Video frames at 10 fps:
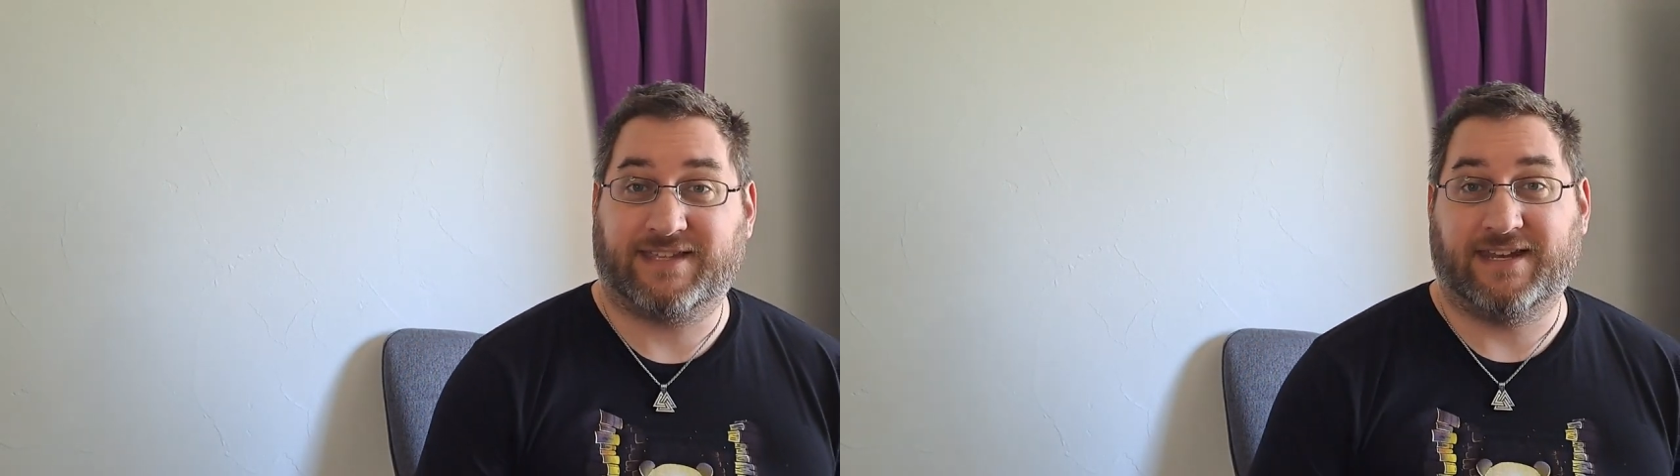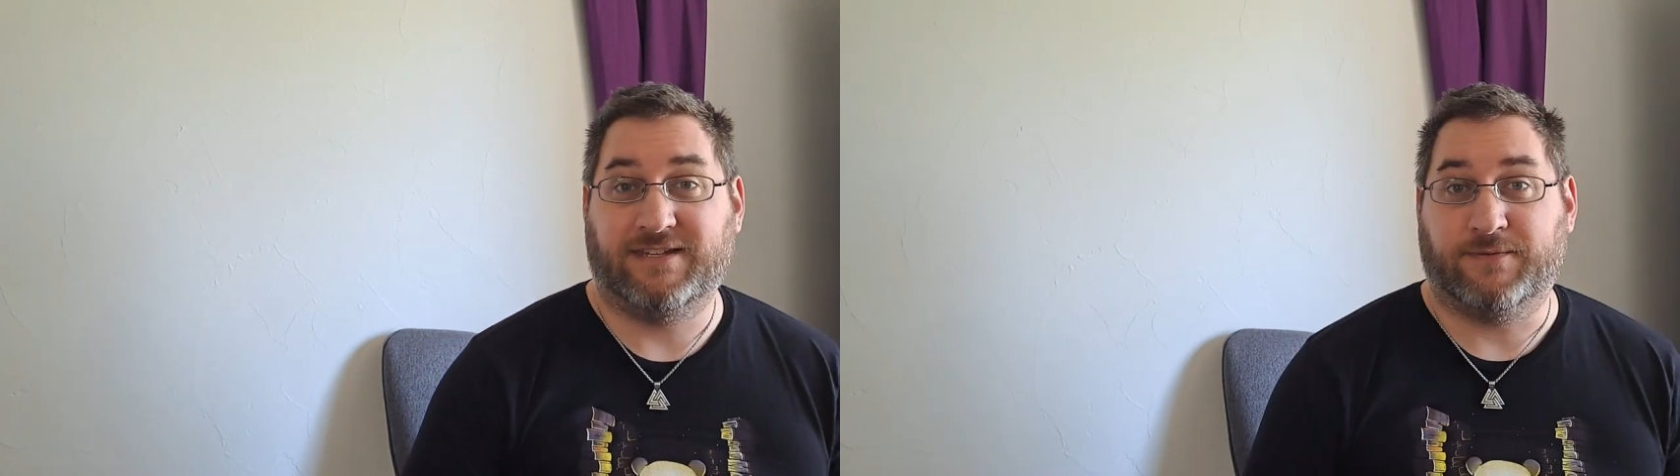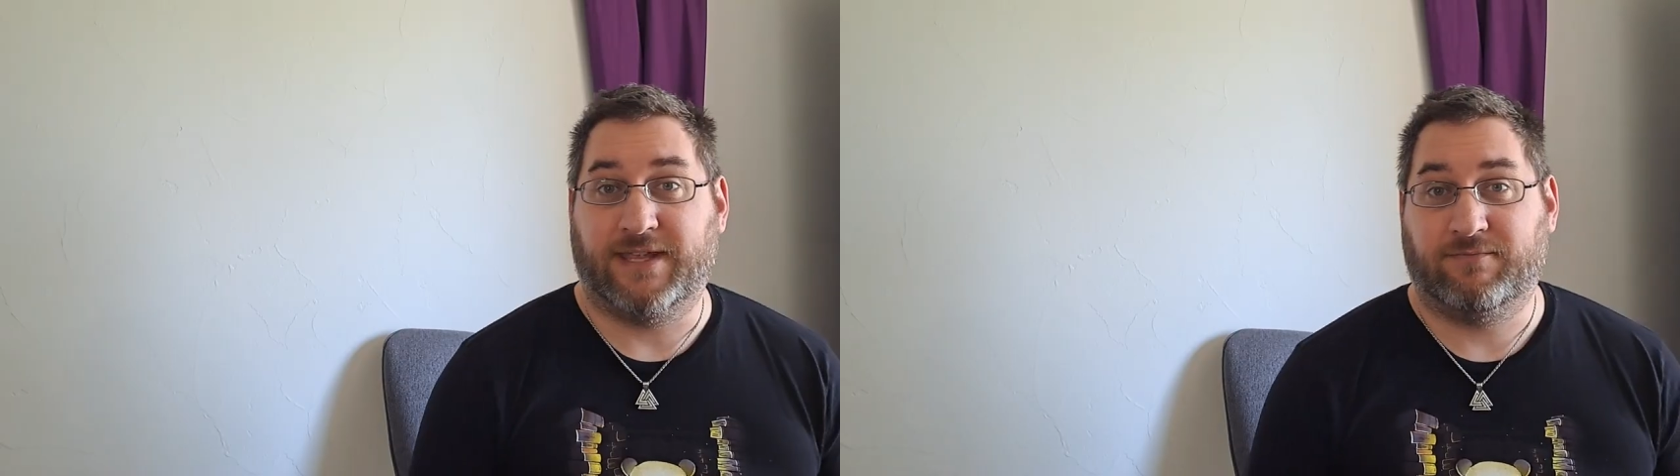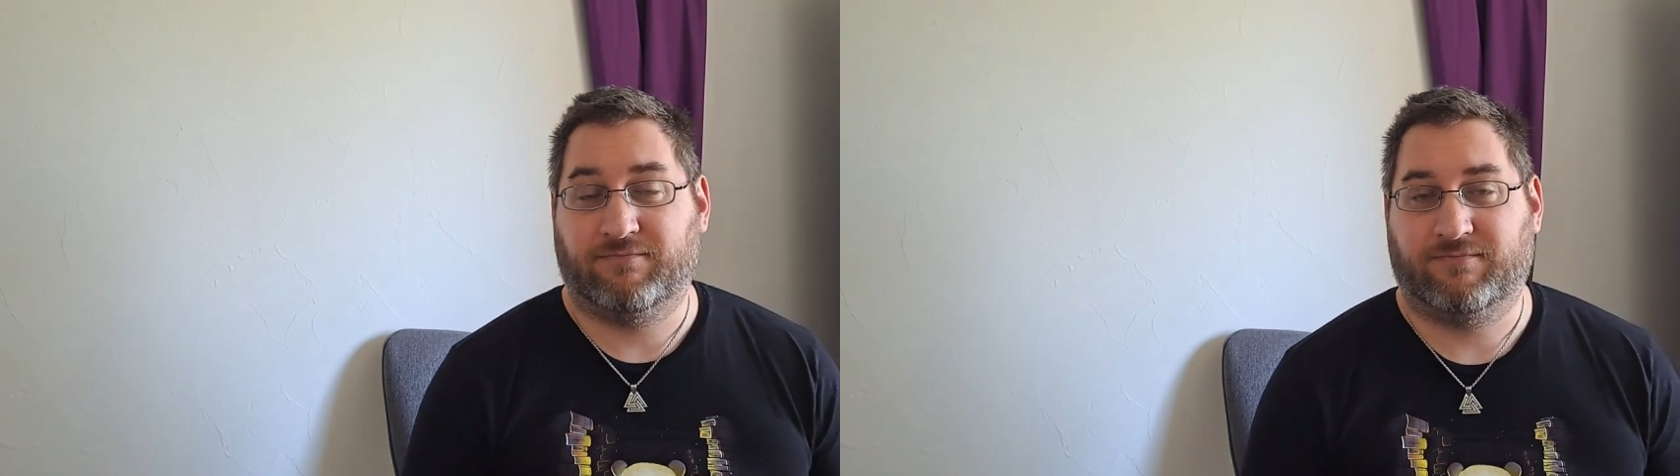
get into it.